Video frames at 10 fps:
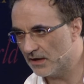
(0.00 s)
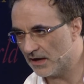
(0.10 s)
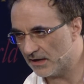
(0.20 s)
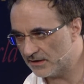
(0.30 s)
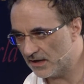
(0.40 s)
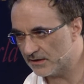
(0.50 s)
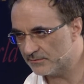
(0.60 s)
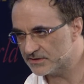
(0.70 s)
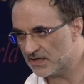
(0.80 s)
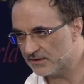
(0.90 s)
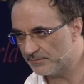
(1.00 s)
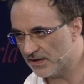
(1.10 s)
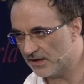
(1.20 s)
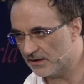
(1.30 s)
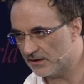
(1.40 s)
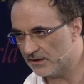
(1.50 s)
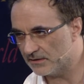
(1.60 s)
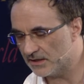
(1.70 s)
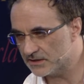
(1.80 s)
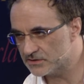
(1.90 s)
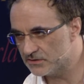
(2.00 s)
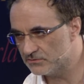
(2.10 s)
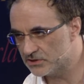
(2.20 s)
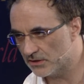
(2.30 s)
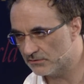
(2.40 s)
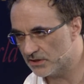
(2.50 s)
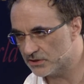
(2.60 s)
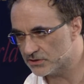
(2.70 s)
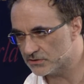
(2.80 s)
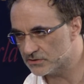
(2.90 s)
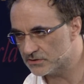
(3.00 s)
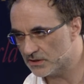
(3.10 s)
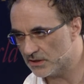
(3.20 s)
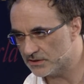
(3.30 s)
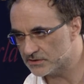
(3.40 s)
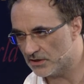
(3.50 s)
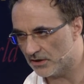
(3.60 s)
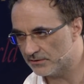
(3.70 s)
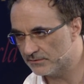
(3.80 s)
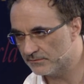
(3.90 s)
and the animals, and the planet, in the next two generations, it's gone.